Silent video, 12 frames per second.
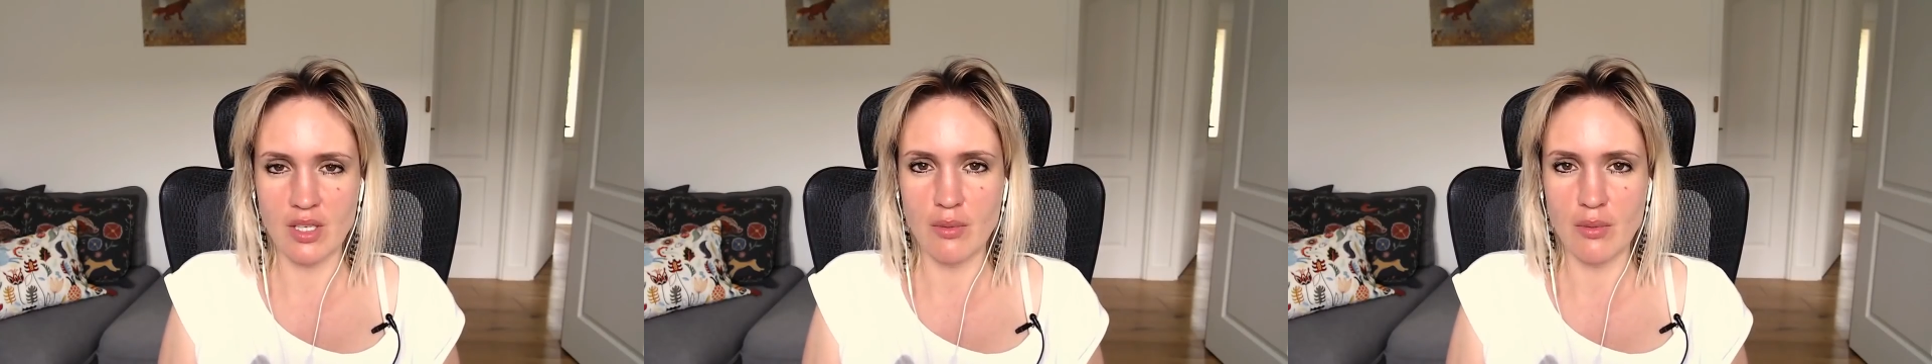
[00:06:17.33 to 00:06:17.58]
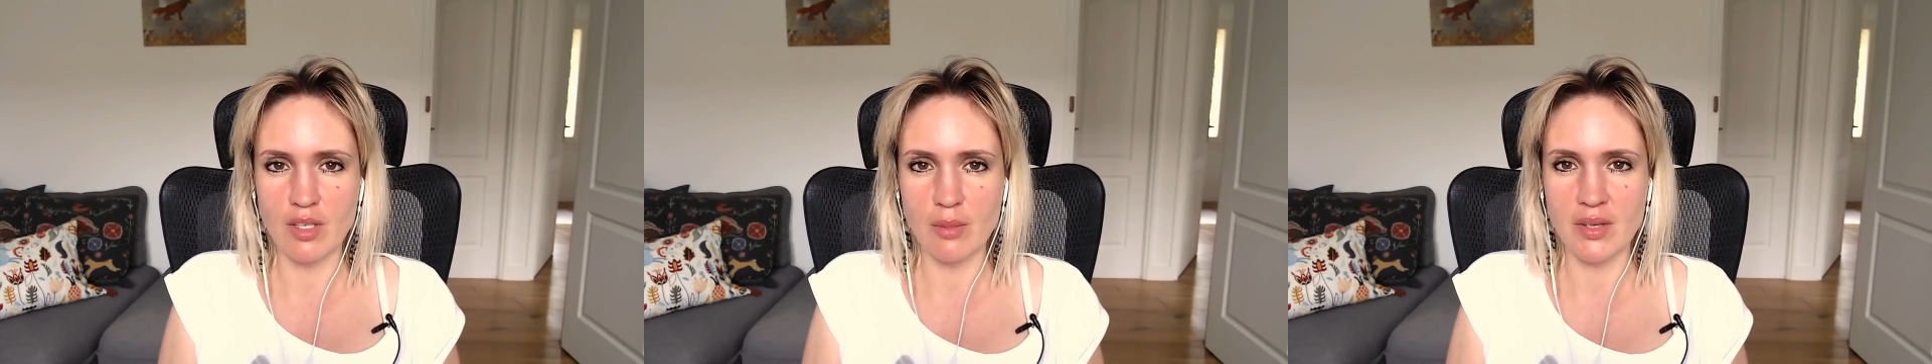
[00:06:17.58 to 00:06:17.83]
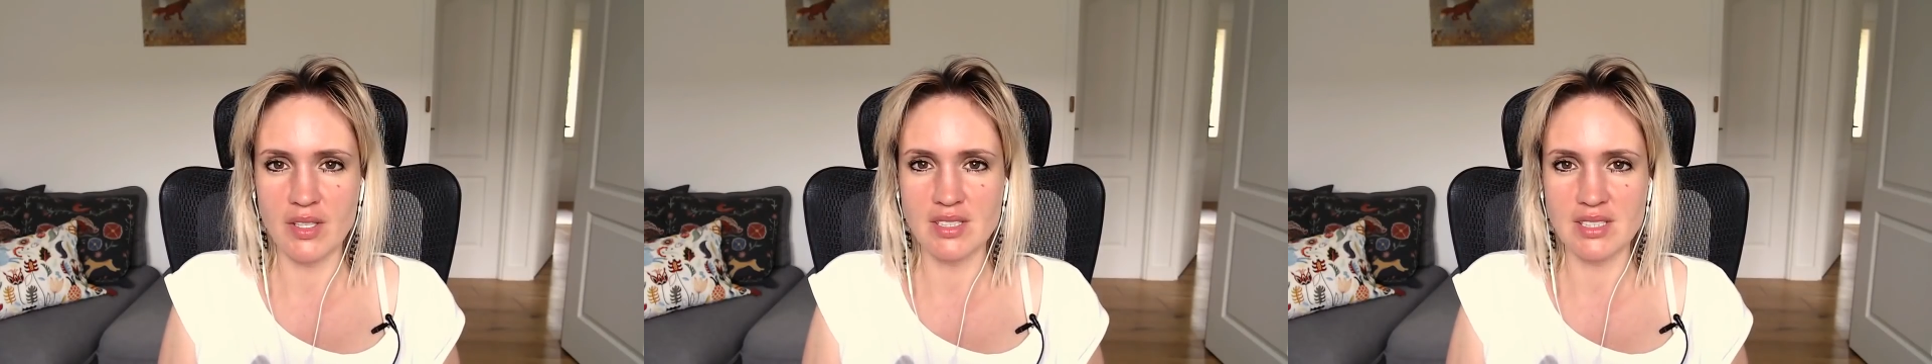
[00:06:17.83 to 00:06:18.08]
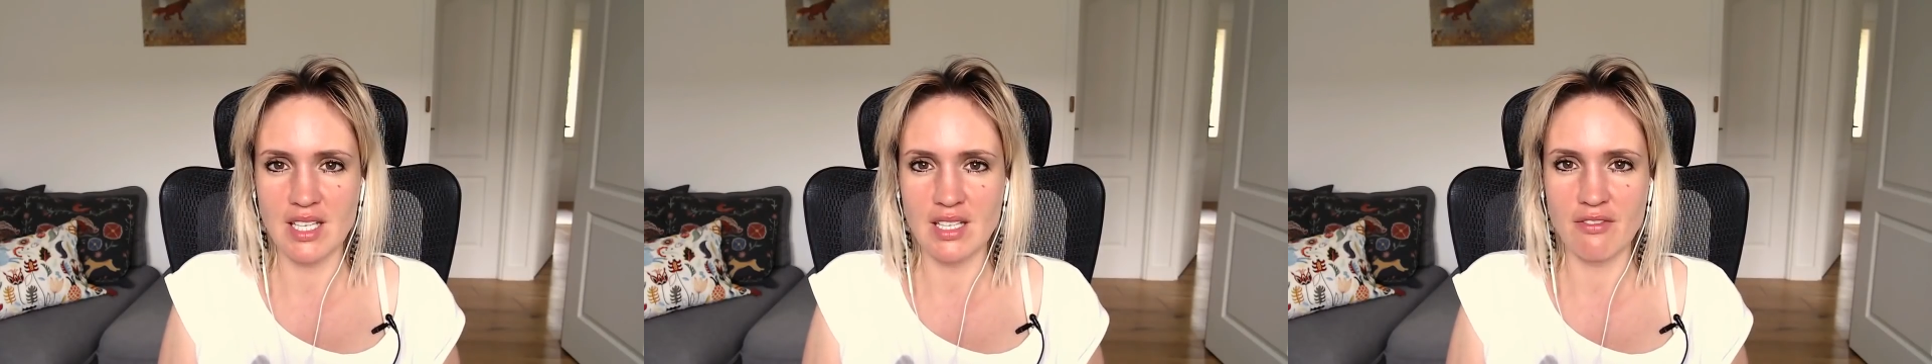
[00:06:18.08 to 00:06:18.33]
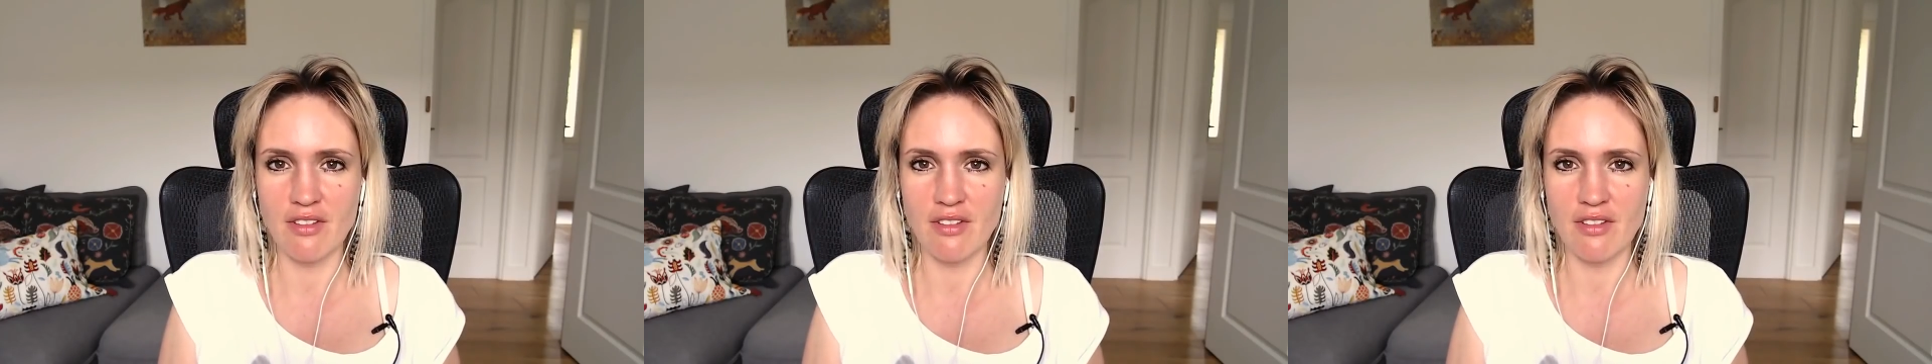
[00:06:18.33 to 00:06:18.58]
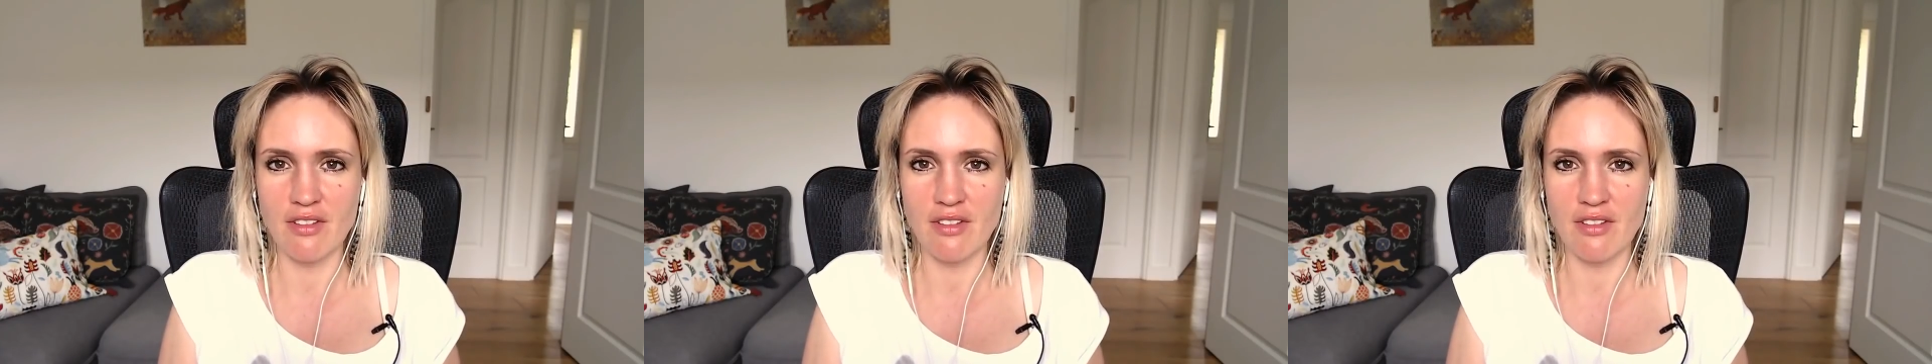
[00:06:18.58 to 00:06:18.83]
you know, when you're put in certain
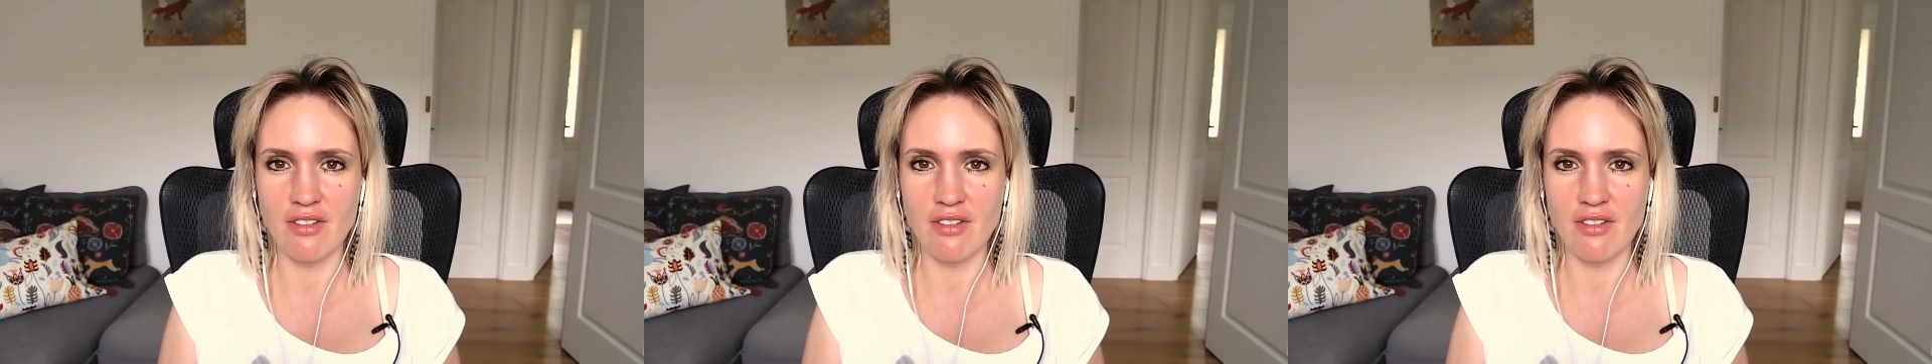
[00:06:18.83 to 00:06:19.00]
environments,